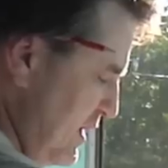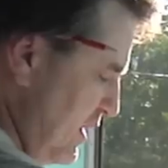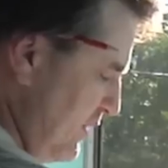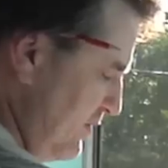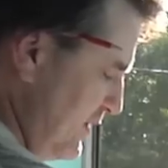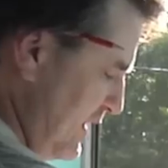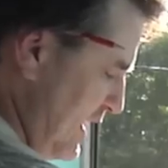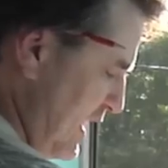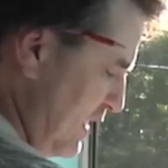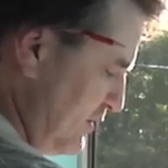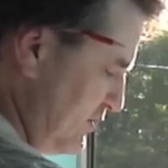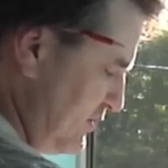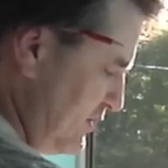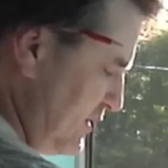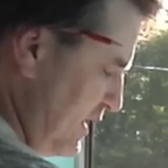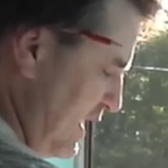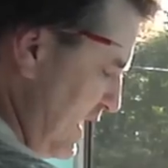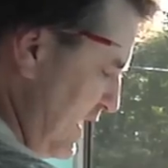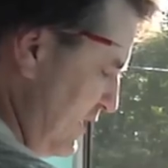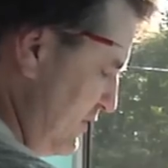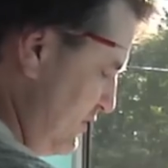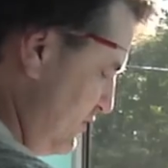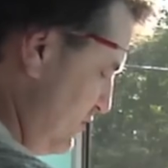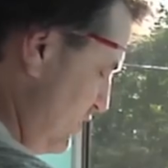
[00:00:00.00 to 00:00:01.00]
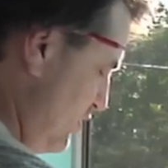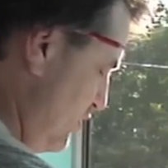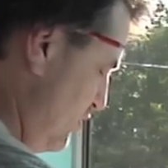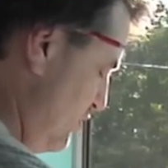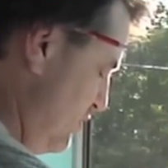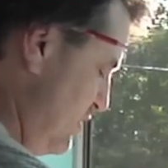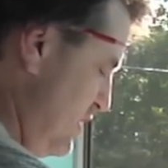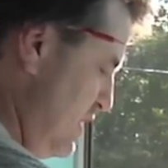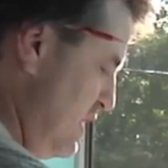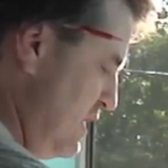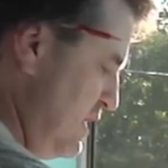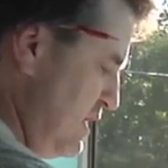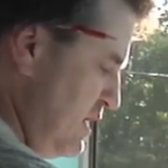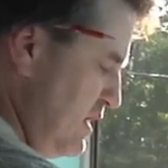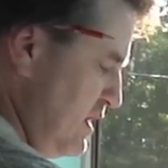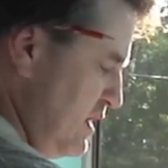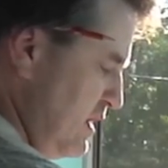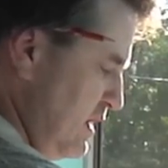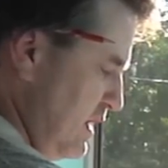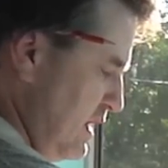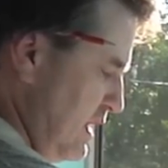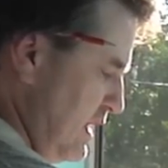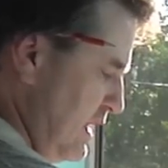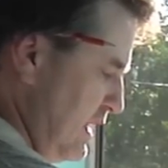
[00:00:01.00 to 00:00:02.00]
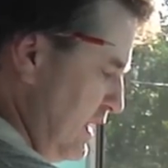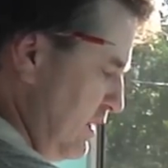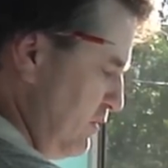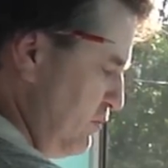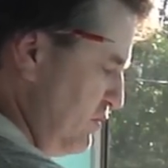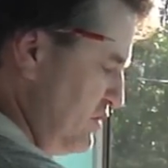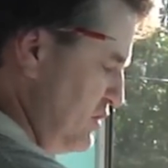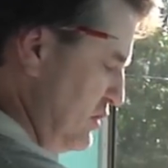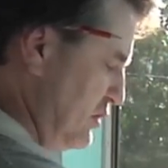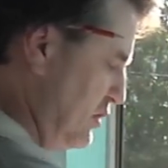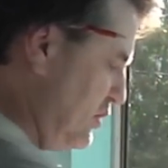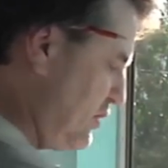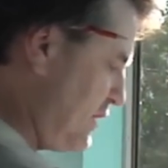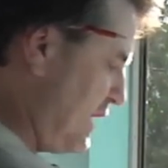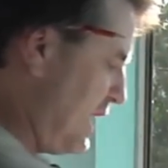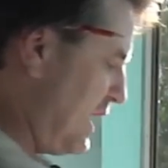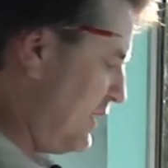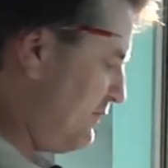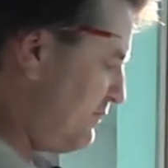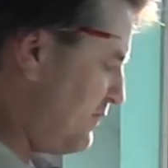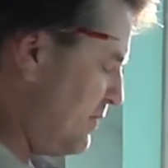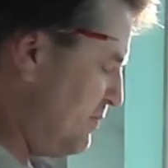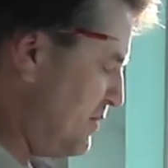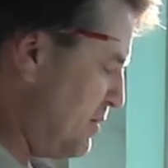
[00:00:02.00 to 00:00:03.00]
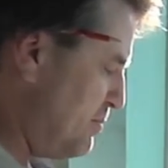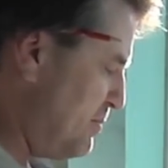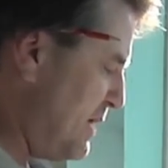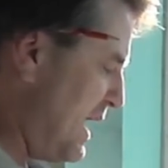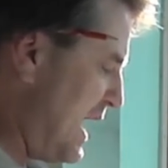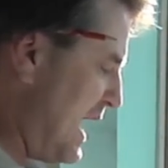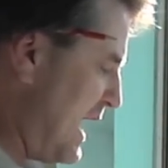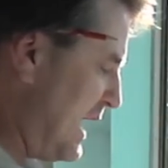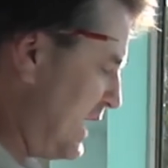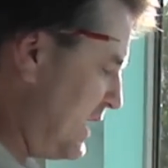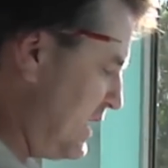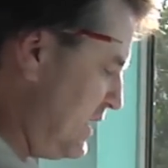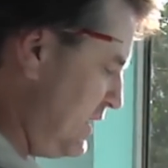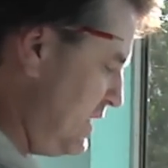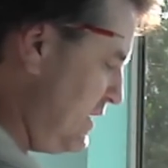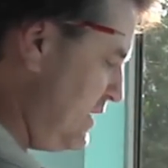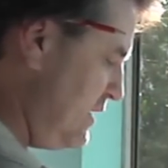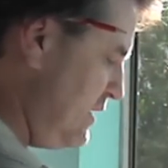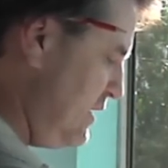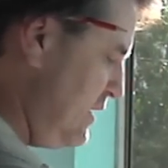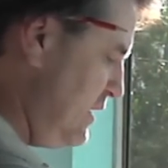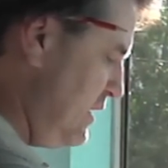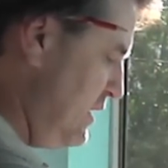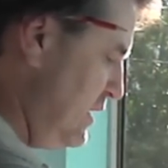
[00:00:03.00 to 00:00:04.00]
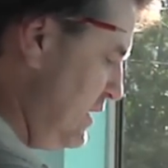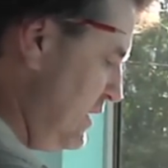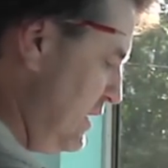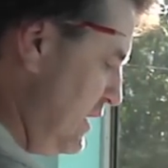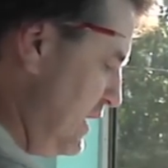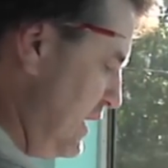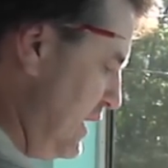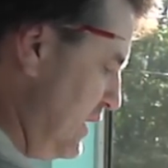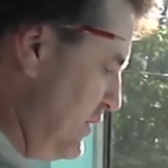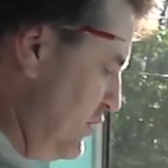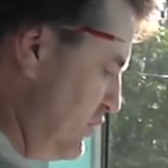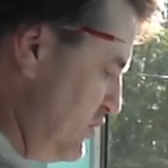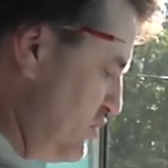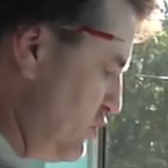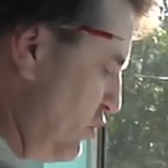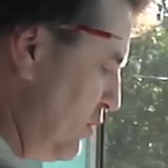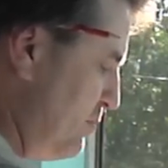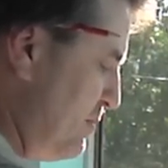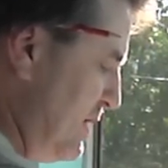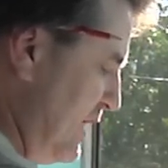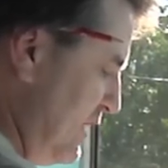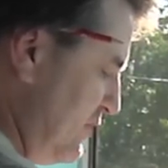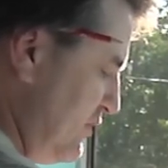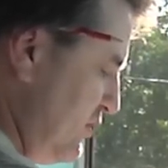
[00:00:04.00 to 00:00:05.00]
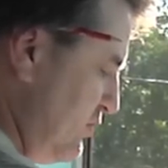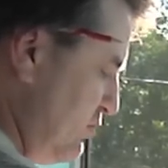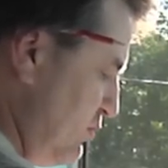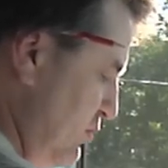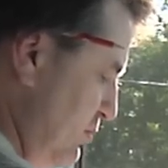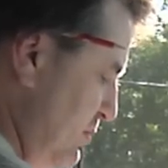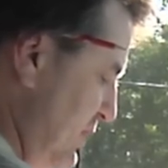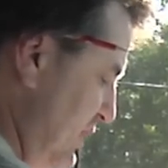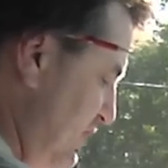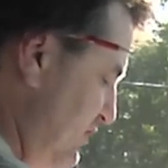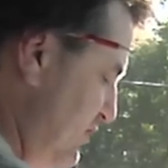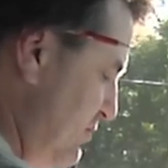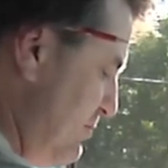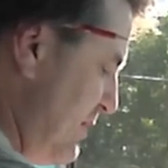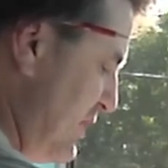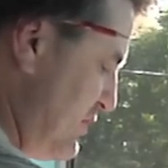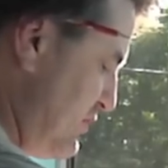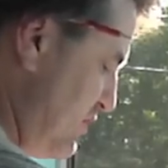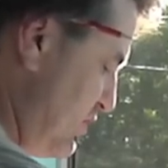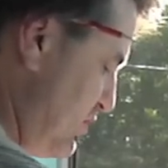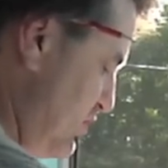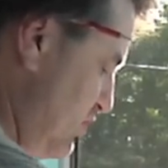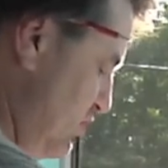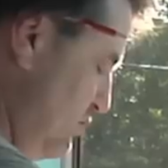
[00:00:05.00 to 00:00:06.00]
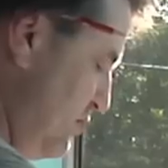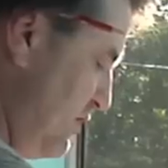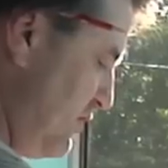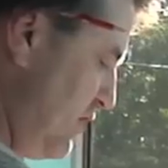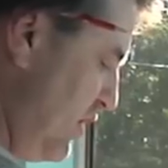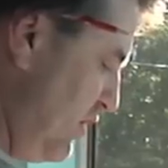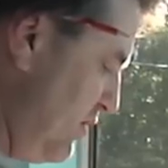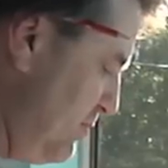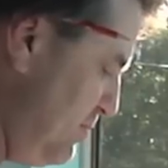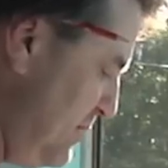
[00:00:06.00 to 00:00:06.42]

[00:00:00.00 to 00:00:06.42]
on the outside. So uh, when you look at it from the back, uh, your short pieces will be symmetrical with all the